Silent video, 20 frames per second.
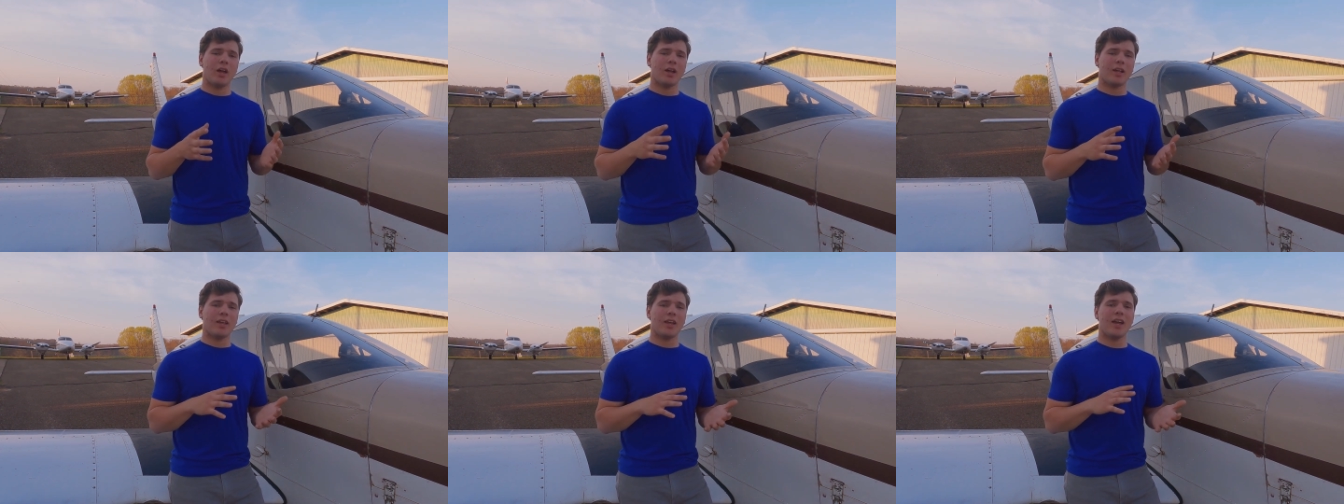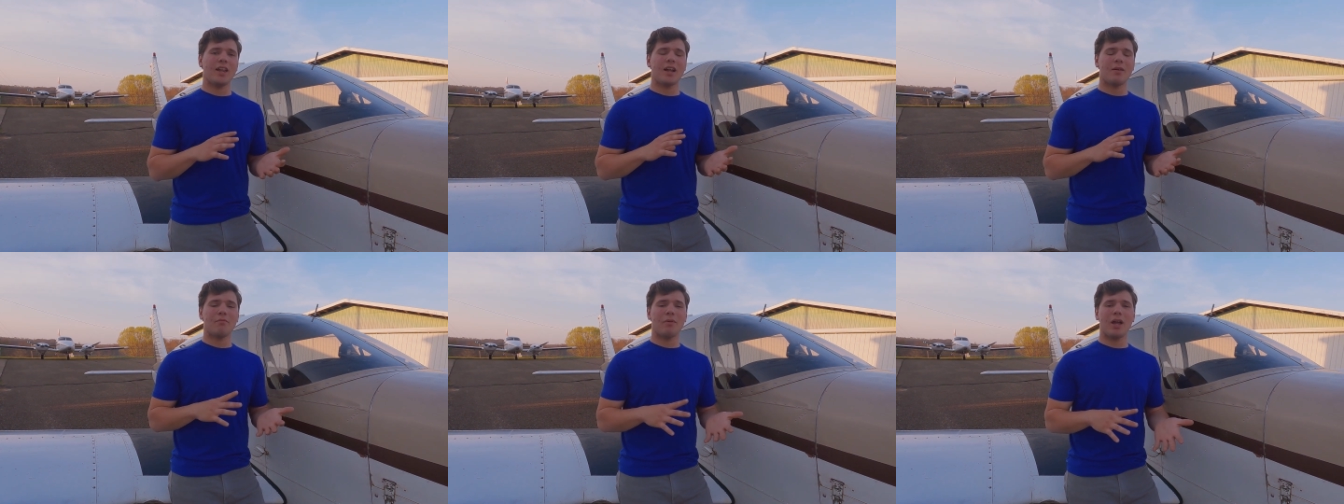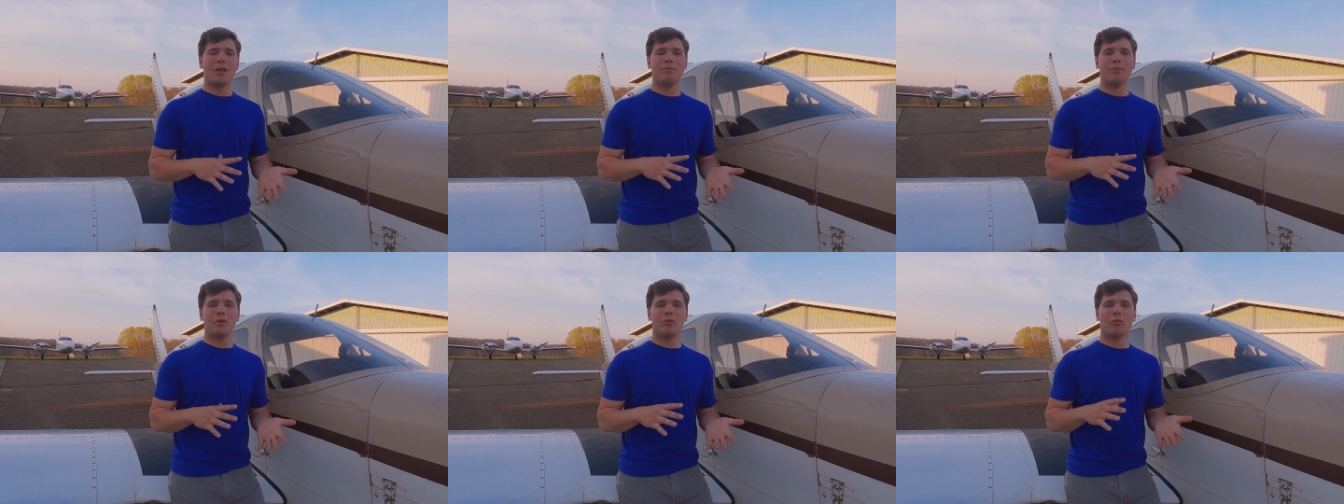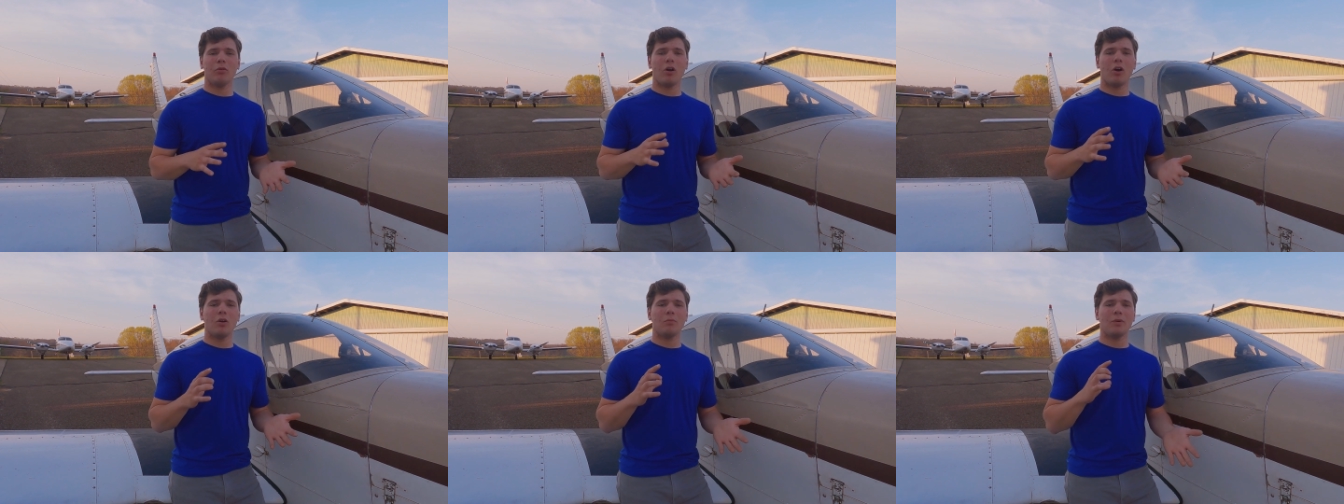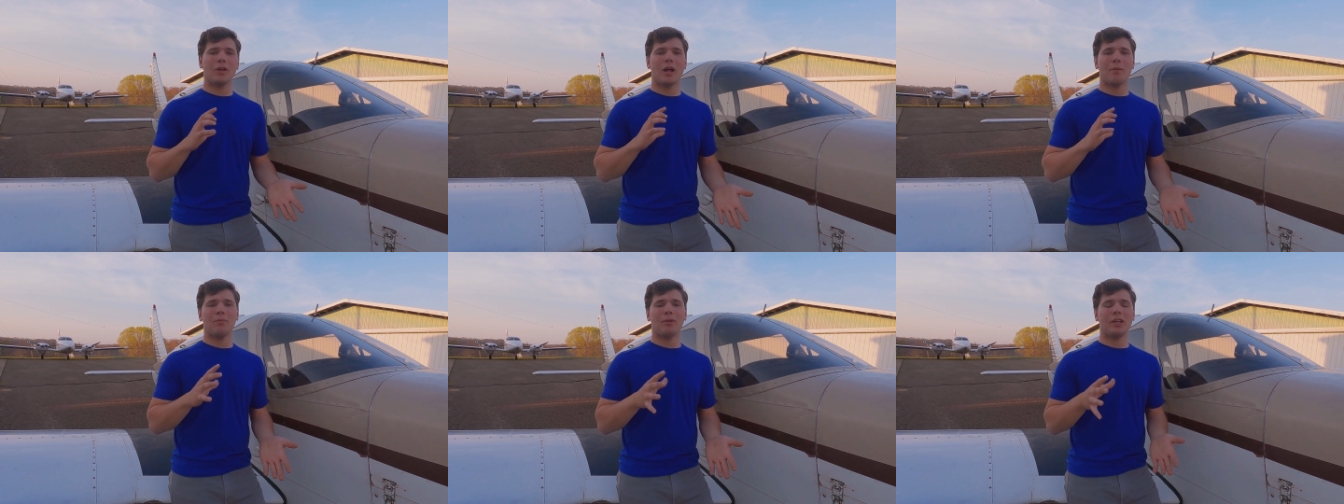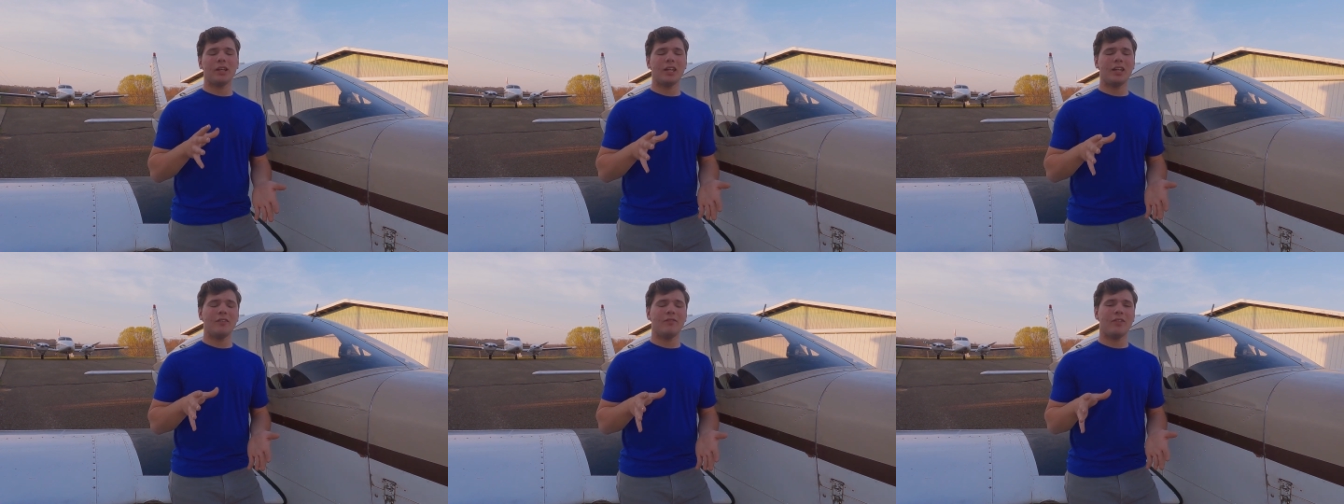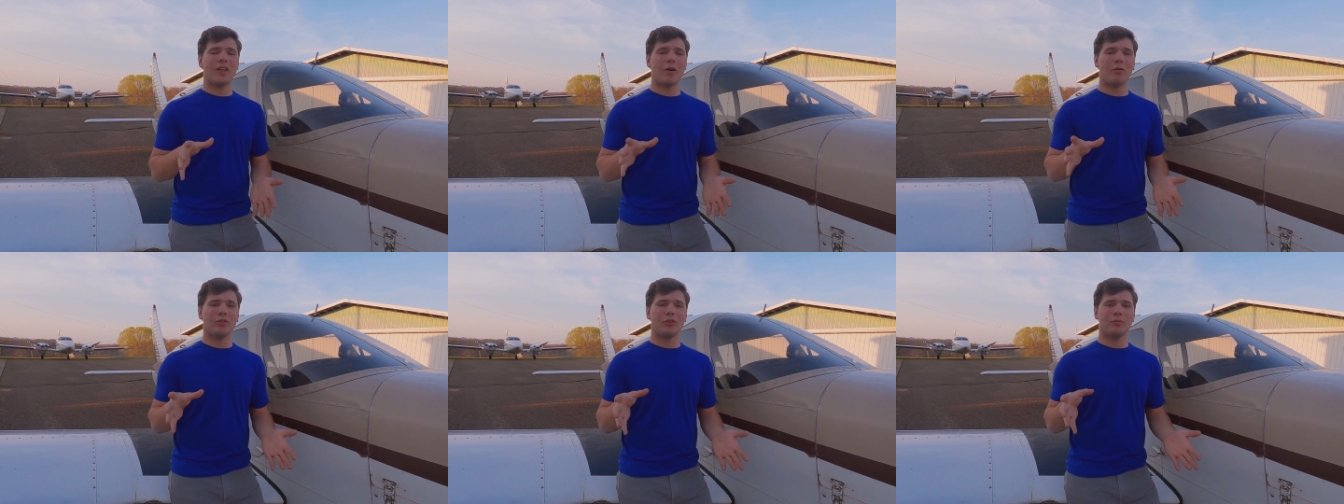Again, I might be wrong, but I believe
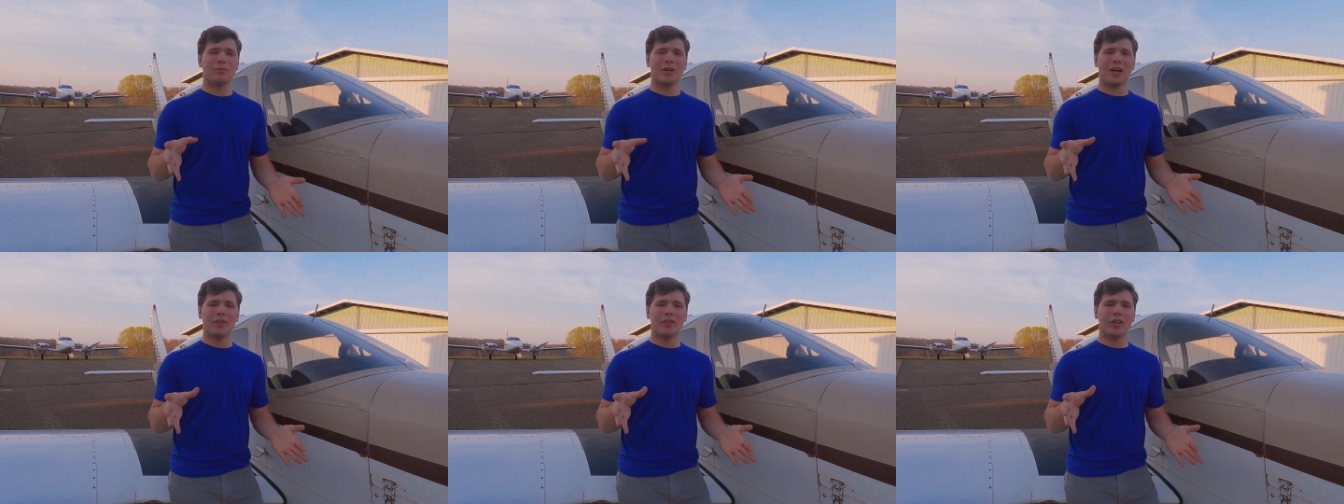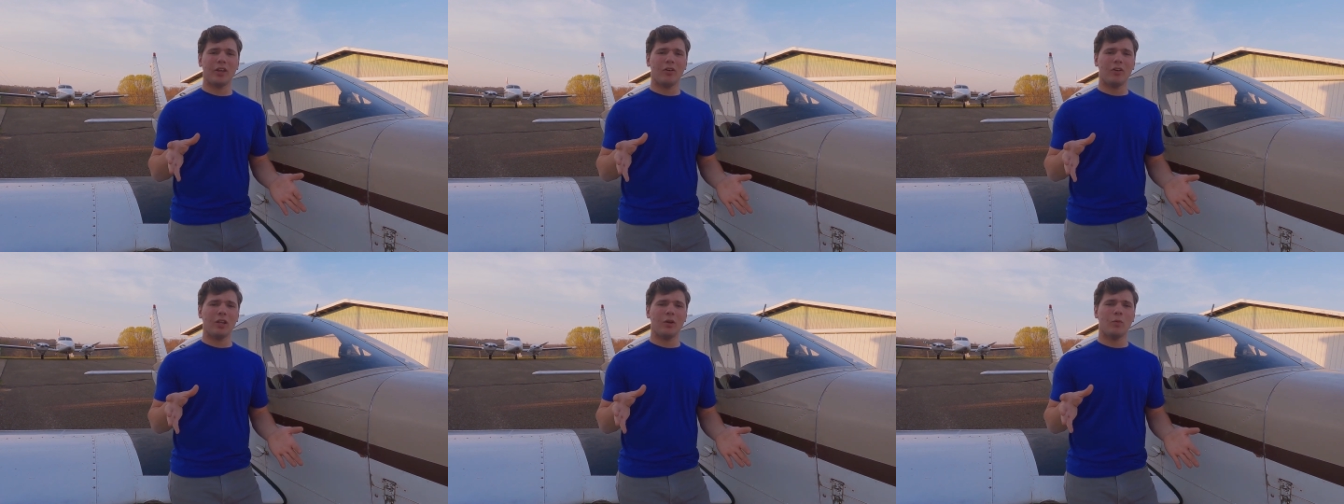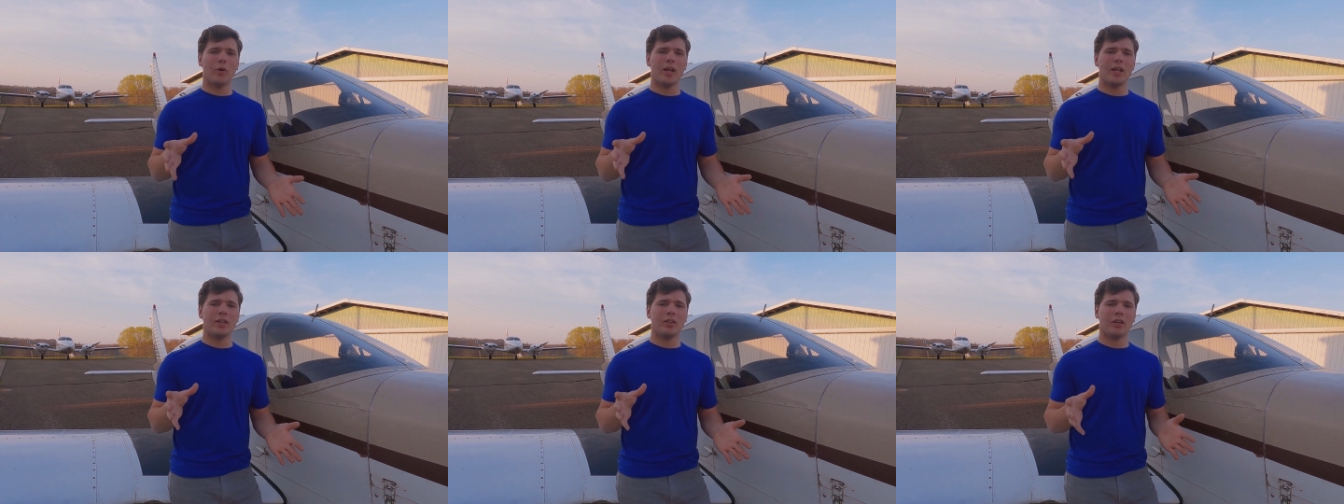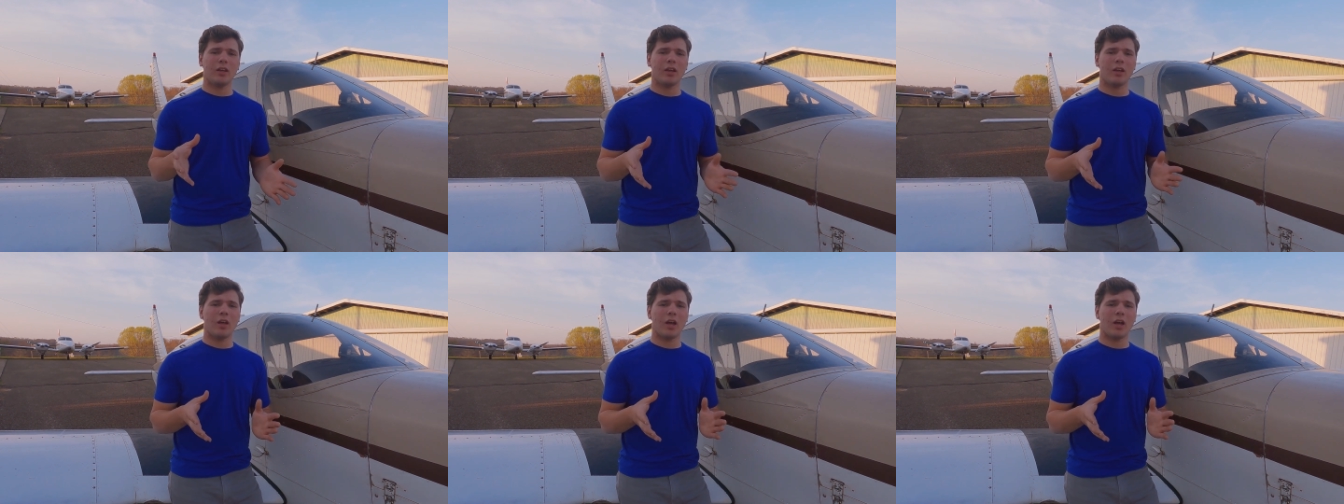that was about the only way to